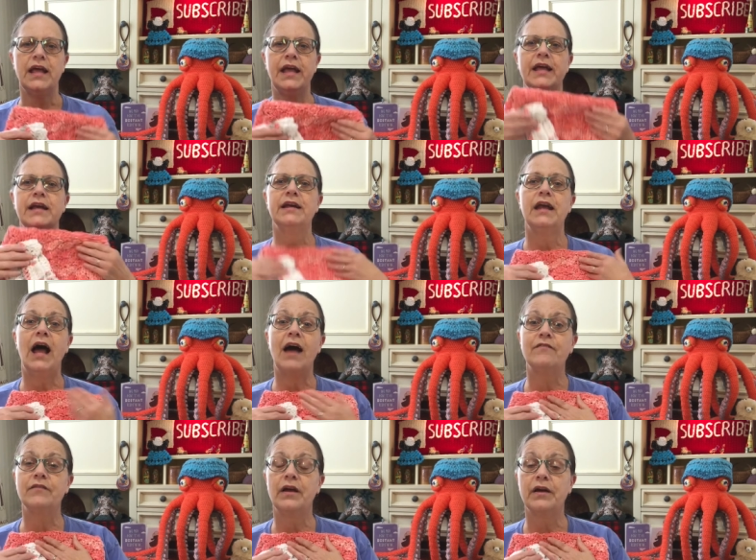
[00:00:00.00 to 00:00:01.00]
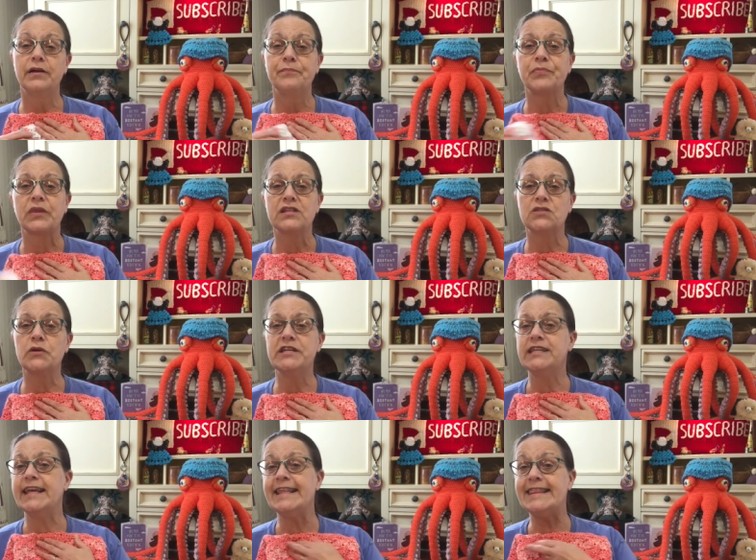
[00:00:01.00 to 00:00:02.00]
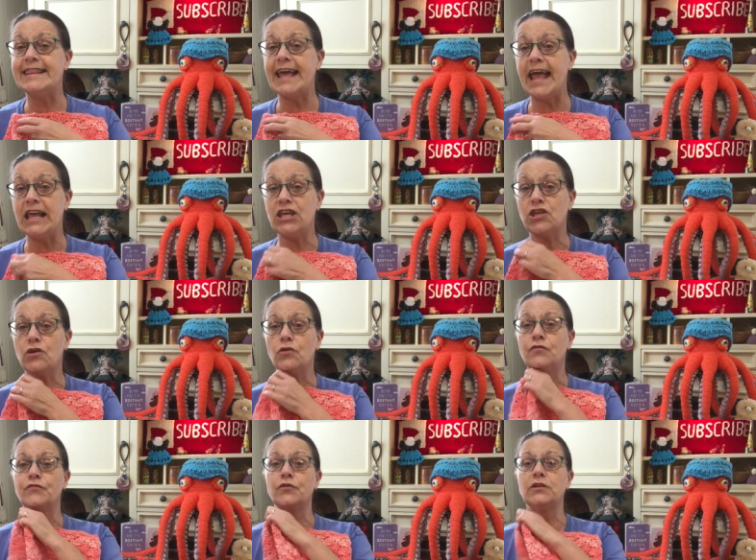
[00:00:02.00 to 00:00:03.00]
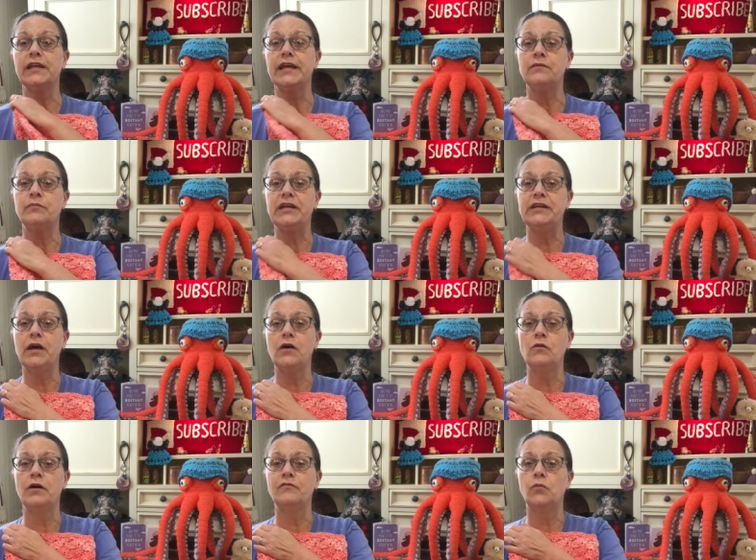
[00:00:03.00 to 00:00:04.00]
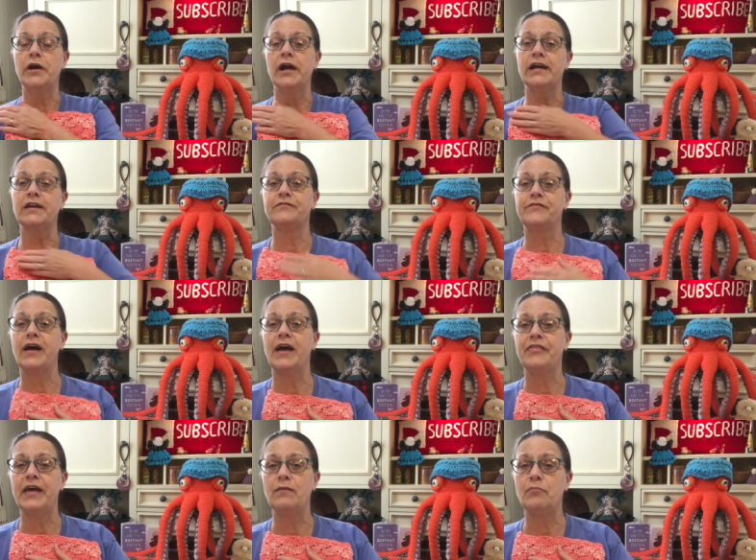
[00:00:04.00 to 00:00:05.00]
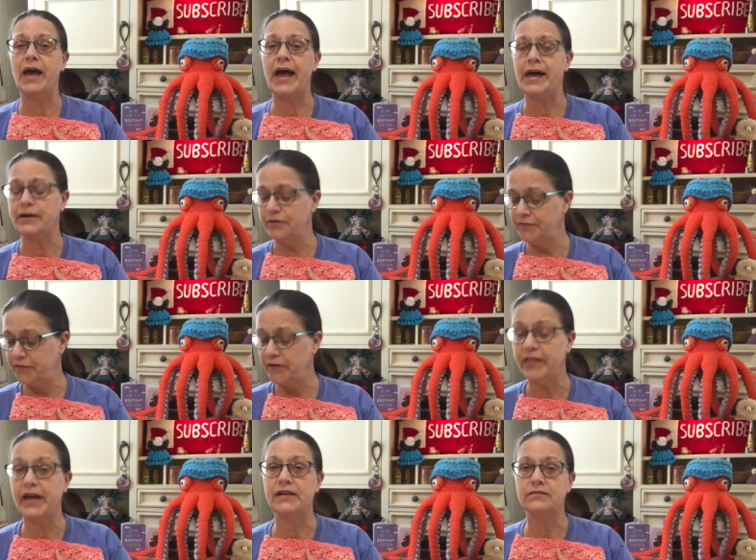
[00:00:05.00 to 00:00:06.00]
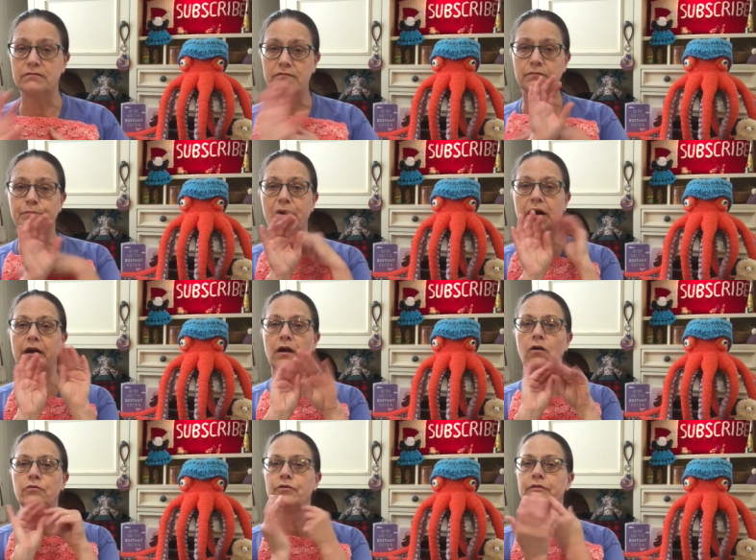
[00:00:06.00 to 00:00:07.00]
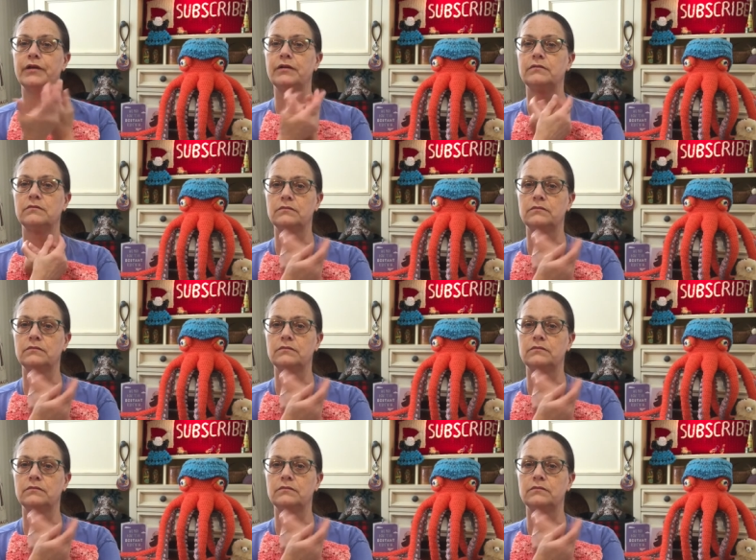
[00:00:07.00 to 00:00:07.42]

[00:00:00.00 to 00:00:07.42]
And I, uh, Sweet Tea, thank you for letting me know of where I can find that pattern for that pot holder that